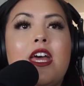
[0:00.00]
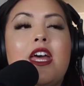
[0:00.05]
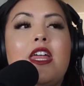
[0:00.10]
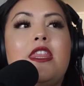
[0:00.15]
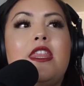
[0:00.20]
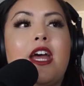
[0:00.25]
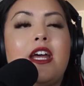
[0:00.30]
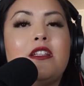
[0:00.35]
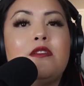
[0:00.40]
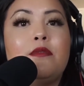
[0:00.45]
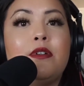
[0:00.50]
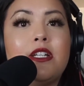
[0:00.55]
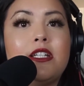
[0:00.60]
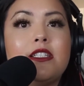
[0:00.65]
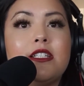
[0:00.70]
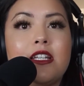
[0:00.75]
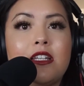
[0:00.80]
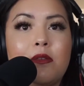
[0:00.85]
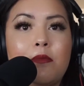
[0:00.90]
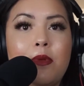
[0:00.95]
That's what
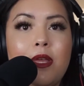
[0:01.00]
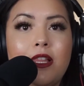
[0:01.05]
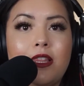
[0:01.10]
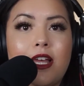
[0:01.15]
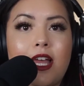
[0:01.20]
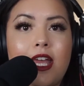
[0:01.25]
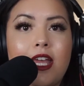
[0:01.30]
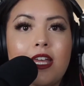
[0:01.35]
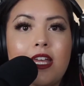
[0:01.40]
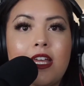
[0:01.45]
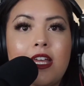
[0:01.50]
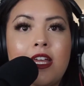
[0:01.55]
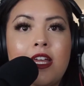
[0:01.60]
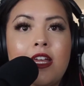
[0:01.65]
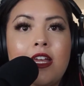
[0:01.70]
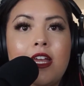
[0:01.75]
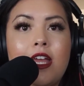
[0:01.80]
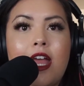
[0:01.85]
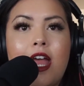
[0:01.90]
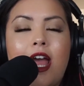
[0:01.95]
it's going to be like.
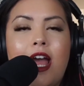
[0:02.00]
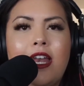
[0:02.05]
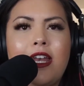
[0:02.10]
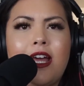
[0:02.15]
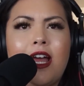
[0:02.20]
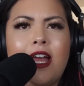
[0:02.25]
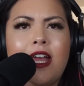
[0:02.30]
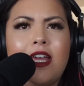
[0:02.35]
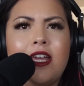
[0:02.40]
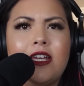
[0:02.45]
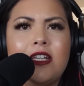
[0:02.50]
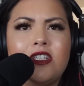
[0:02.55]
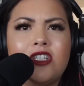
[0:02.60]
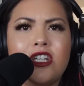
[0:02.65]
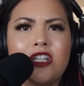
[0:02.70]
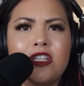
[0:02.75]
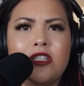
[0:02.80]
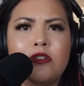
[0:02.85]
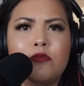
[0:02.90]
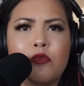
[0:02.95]
Had I
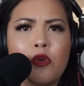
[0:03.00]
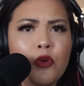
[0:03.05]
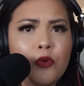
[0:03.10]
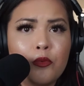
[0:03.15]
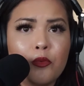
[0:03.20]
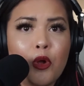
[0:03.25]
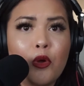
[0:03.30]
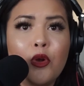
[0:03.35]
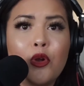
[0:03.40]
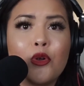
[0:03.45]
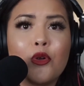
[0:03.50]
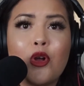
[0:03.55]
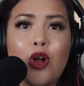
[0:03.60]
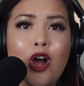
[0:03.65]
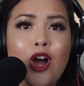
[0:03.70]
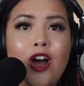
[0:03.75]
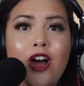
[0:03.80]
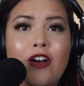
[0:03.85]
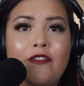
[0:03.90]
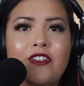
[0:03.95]
just wrote her
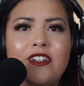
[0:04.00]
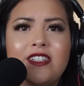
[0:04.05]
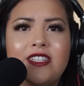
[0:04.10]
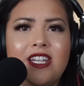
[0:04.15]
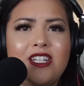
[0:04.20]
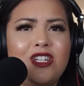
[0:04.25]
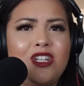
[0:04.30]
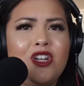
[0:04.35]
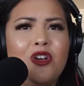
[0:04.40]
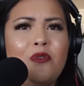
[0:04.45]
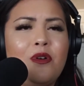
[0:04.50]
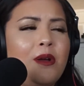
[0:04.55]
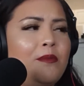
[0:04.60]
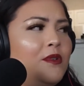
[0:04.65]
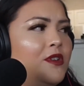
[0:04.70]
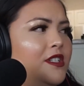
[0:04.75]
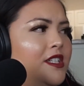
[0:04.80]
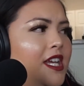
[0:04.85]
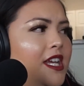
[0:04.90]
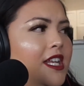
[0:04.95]
off and said, you know what,
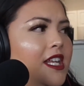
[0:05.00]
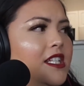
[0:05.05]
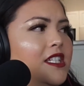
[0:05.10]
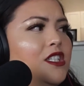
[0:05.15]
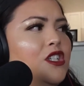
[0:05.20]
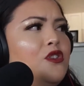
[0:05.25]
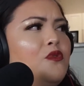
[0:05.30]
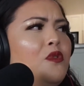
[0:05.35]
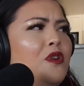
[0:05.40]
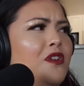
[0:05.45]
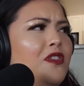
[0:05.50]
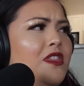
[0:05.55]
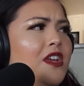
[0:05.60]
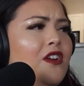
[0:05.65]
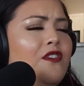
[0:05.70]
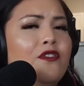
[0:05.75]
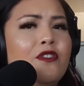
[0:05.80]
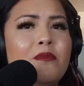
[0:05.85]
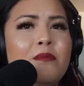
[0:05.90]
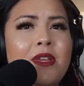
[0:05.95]
Mercedes, you weren't
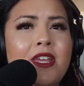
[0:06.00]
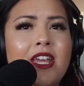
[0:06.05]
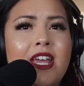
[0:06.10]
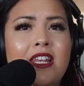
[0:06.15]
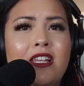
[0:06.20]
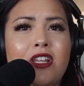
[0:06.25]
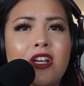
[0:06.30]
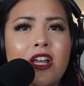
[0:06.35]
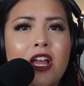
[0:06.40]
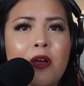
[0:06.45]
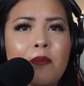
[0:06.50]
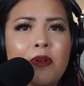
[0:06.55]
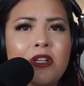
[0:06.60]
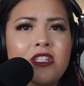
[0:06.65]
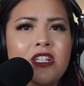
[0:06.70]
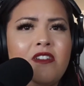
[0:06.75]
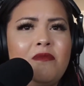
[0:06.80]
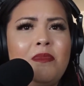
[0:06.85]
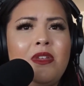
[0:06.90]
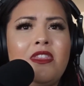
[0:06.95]
there for me. And look how
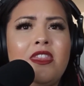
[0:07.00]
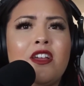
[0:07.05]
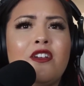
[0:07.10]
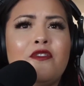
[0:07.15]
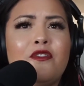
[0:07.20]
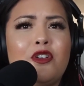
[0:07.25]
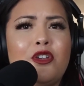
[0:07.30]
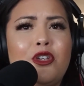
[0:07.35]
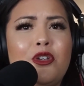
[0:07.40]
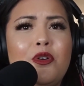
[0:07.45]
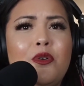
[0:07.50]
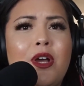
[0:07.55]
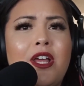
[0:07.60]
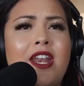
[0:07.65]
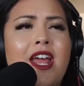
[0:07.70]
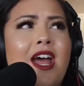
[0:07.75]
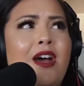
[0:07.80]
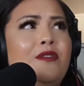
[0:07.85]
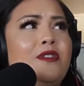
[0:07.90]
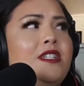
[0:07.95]
much I've been there for you.
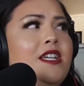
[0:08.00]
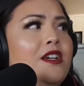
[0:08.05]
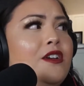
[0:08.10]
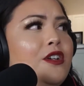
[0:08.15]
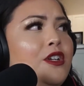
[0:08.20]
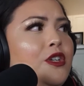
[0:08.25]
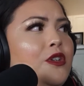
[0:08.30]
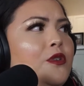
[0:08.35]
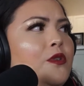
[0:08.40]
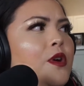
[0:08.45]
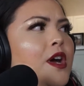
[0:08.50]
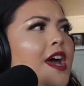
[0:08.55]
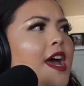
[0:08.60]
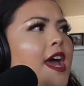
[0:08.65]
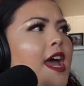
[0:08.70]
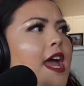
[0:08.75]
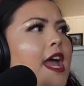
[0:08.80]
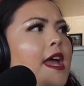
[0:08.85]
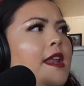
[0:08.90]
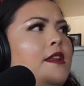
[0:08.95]
And how dare you?
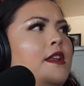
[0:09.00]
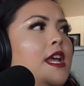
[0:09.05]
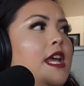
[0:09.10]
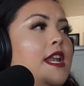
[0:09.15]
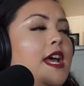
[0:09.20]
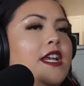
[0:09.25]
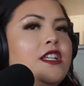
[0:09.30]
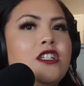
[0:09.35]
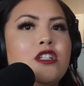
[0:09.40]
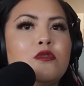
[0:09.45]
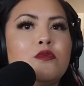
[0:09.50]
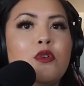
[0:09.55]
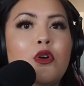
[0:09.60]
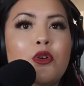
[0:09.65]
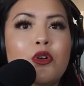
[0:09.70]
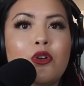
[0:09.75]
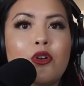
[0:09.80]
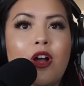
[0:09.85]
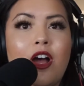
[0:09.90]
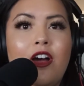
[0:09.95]
Mm-hmm. And I just
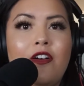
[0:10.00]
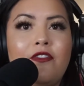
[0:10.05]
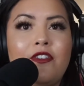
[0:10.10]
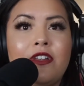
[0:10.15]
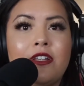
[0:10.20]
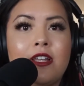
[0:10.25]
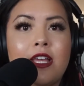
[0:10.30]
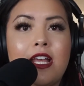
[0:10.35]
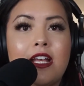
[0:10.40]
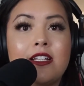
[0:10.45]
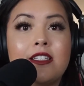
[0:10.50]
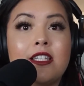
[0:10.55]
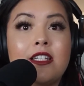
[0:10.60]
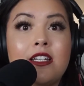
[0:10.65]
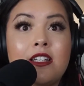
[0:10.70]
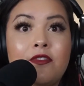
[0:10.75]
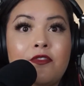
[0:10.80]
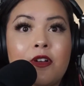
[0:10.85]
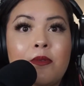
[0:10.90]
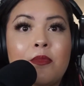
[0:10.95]
wrote her off and
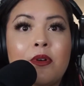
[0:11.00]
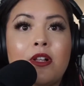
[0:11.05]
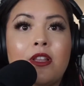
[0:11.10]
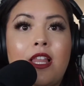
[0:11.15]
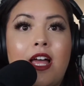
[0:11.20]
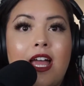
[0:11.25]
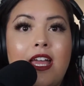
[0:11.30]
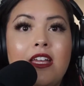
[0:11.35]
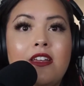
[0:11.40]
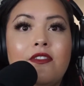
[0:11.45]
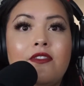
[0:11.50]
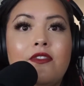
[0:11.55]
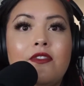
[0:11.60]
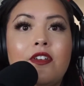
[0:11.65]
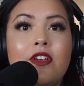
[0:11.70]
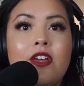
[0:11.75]
exited from her life.